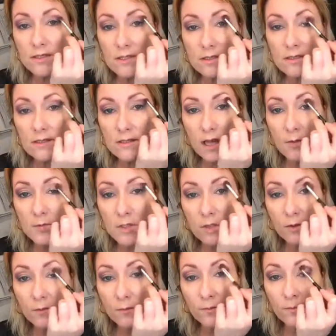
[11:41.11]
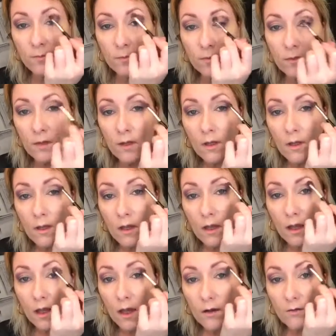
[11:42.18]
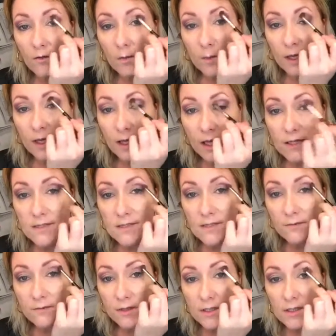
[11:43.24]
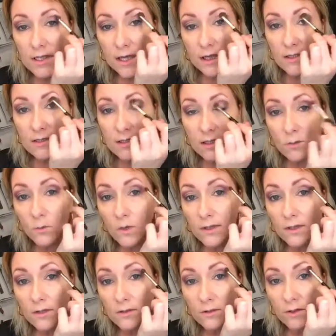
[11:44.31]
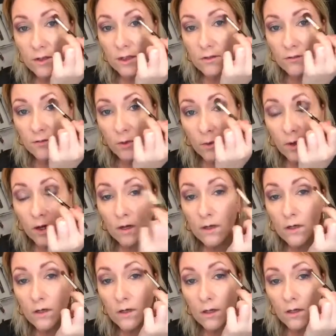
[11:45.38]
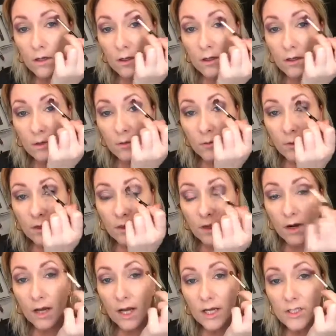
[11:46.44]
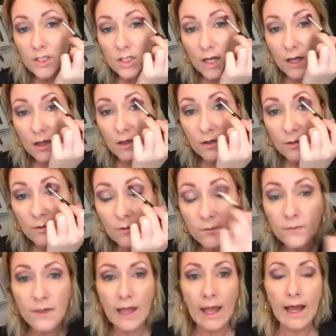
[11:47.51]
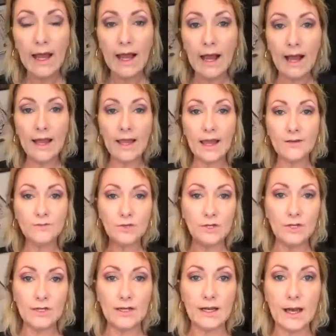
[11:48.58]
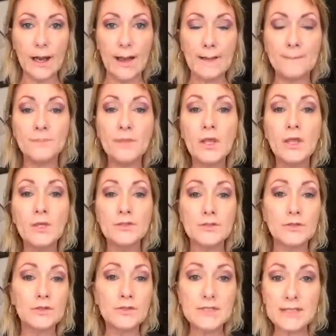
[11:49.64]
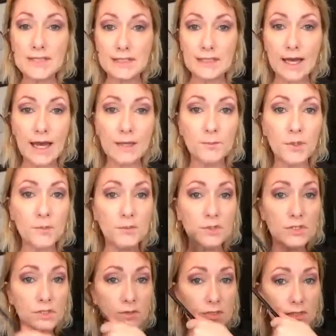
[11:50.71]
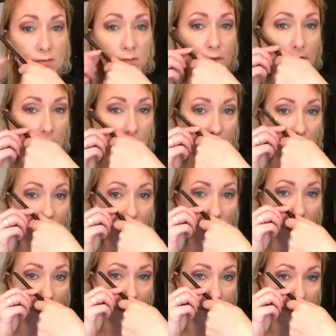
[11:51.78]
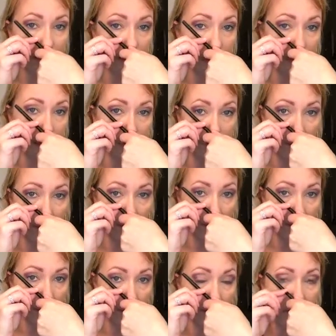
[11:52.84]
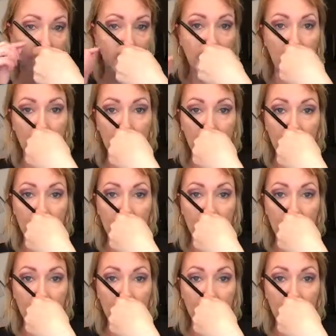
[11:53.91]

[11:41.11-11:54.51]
This is optional. Everybody has different taste in what they're looking for with their eyeshadow. I have a hooded eye. So you'll see a lot of people do these beautiful eyes that come out to here.